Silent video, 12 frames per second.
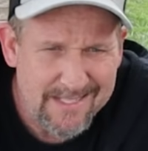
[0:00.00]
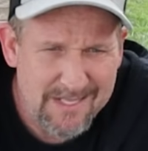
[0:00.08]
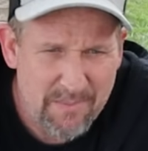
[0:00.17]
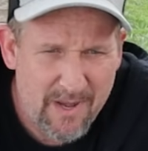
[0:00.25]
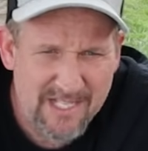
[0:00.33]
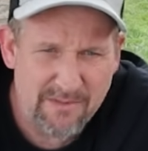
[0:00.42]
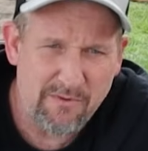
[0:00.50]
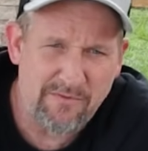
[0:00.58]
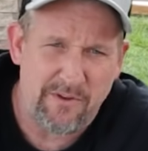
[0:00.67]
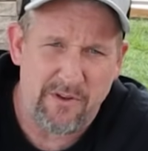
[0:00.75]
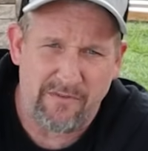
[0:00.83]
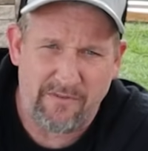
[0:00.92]
is it
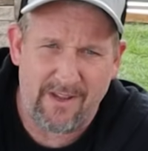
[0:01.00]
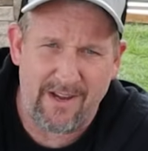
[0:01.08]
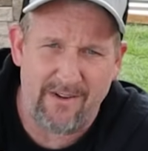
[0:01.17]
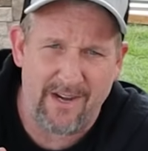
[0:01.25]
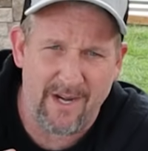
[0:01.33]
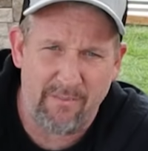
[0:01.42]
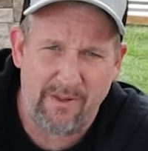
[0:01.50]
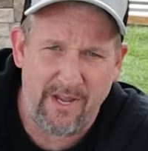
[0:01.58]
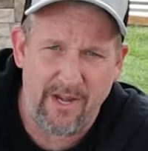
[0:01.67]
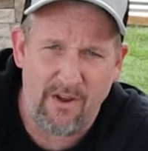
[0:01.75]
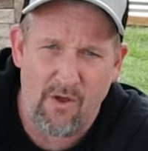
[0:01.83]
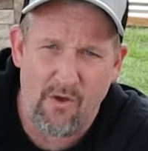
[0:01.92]
possible for you to fly your
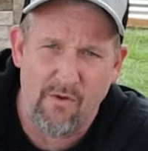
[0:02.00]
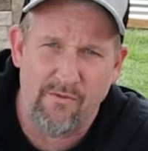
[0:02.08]
airplane